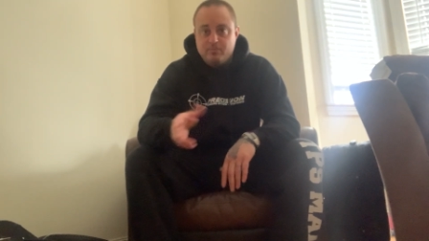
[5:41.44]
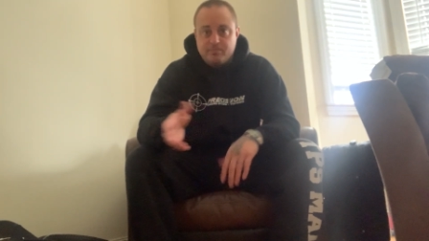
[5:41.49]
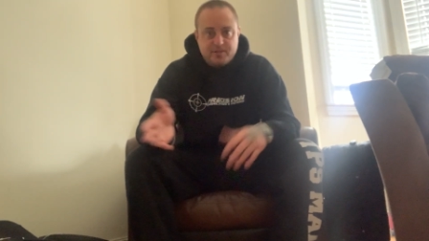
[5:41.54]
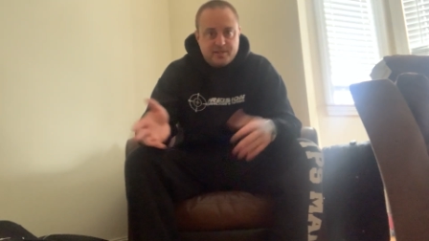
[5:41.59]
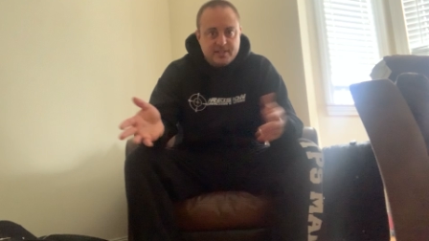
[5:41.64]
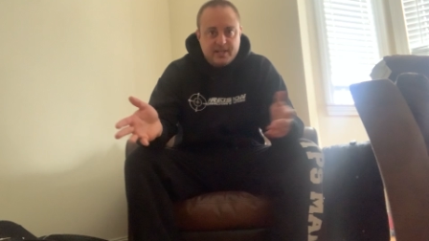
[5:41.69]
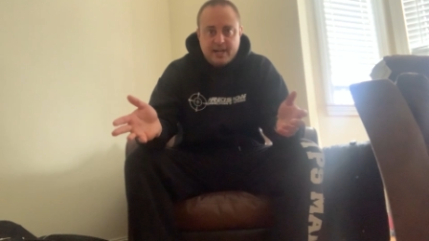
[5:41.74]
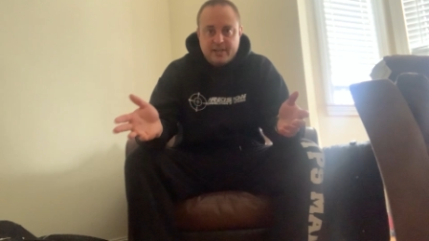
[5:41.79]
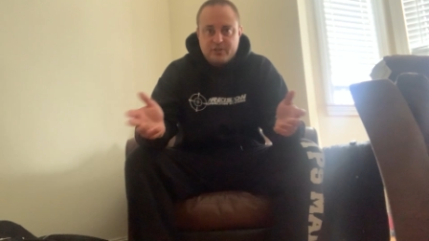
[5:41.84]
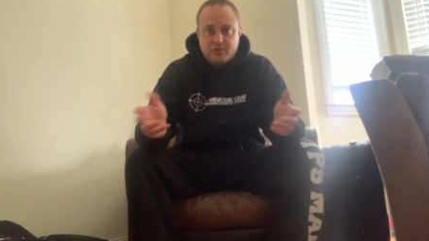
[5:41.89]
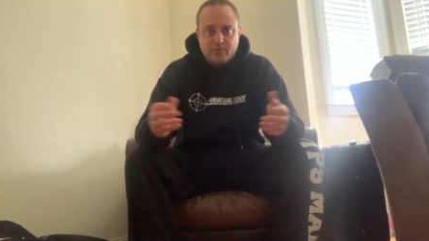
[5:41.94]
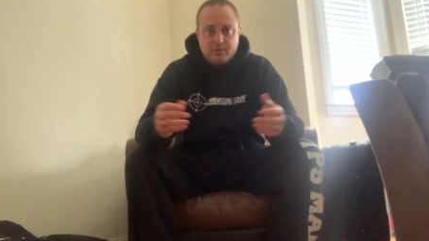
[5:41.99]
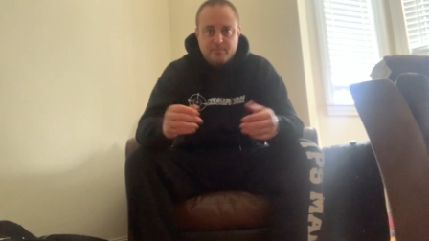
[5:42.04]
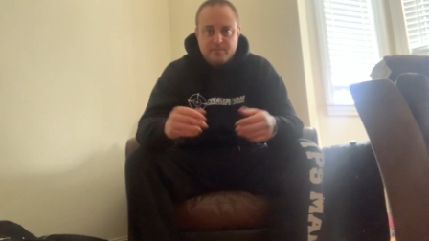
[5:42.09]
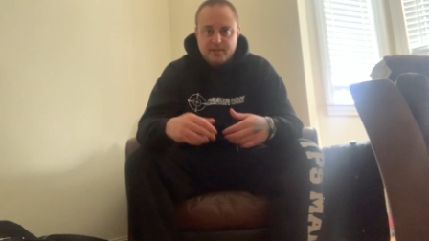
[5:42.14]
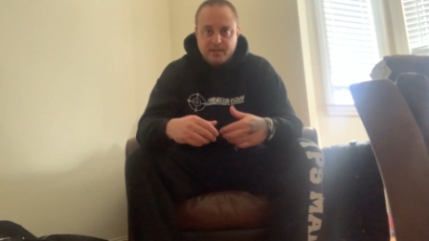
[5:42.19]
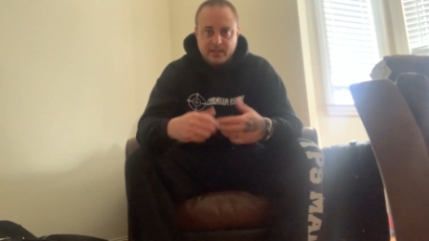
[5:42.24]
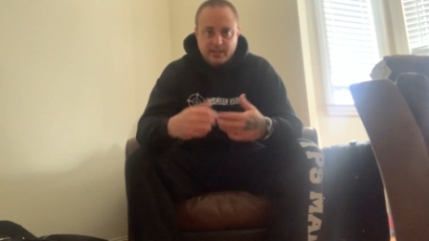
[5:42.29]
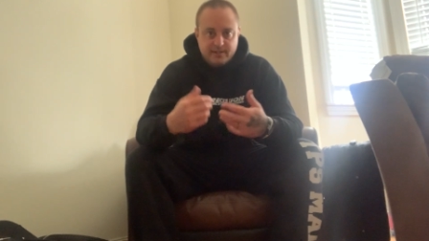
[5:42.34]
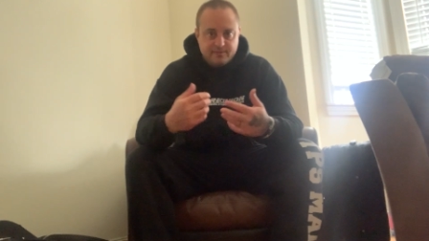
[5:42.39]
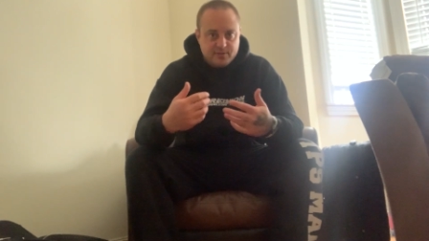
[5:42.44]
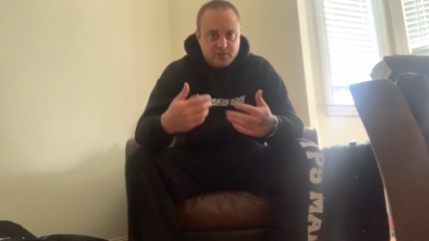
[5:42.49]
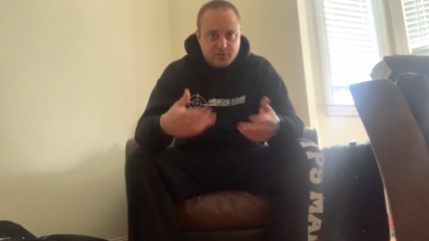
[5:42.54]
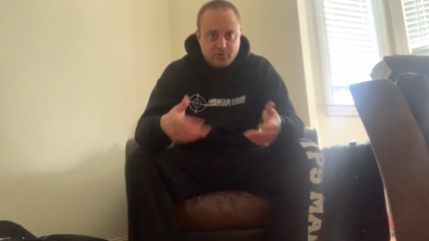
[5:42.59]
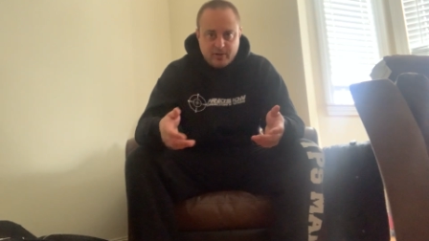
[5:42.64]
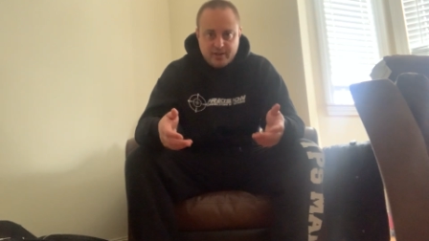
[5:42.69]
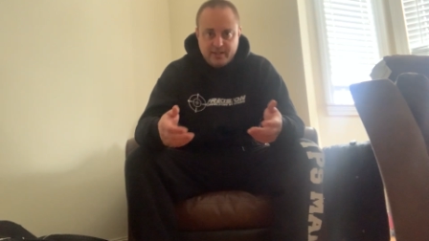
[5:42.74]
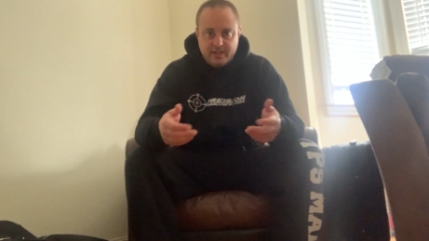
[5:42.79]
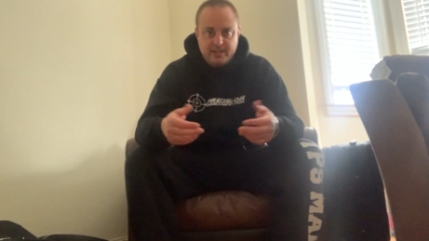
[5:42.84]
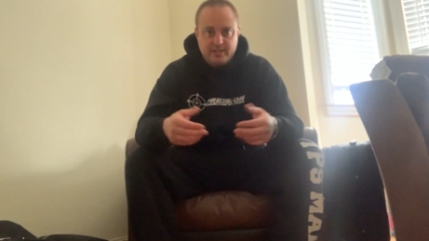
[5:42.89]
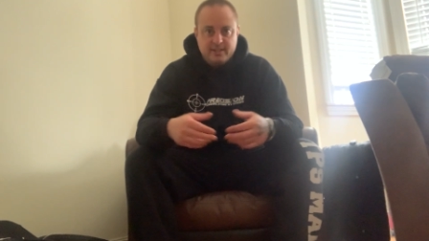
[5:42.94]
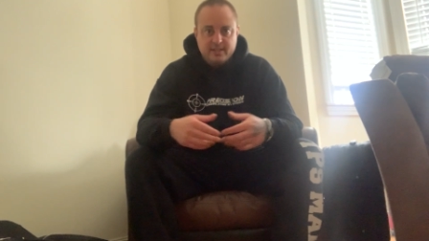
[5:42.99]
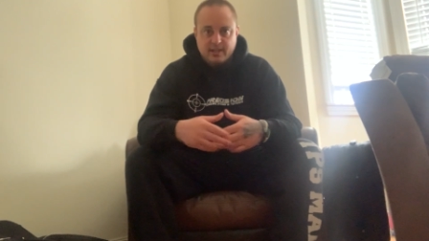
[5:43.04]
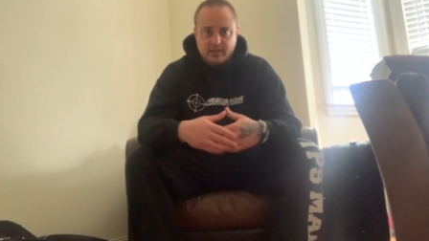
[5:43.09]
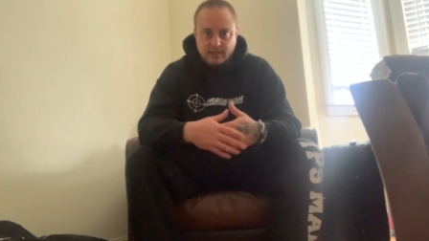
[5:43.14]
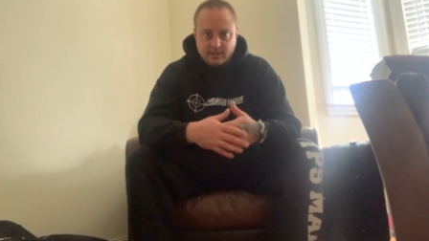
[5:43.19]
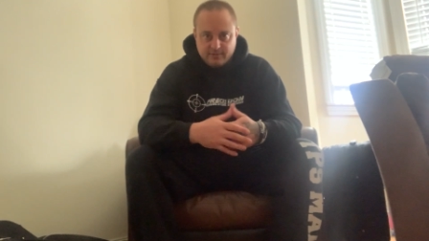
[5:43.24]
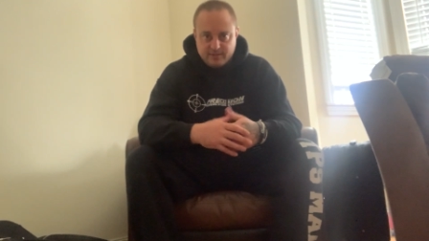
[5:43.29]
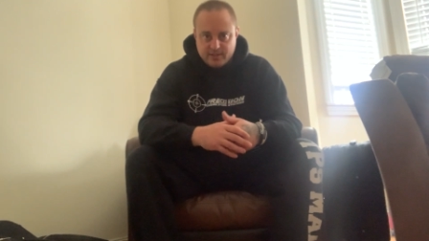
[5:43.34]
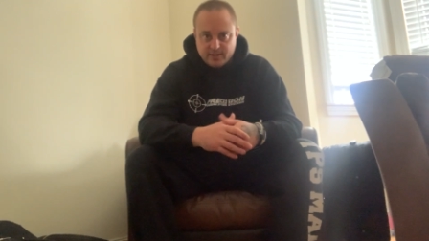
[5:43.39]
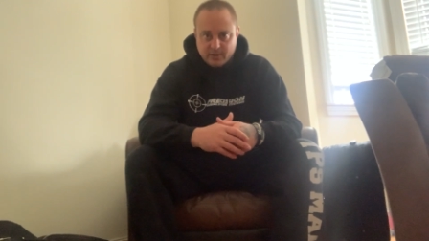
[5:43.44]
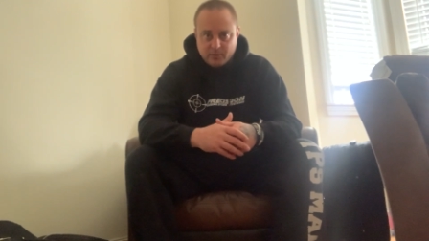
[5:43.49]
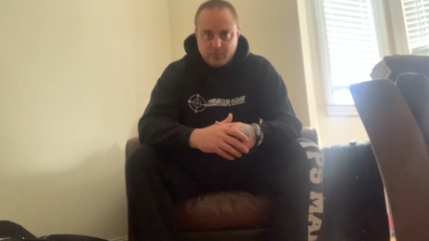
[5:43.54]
Snatch grip deadlifts, straight knee deadlifts.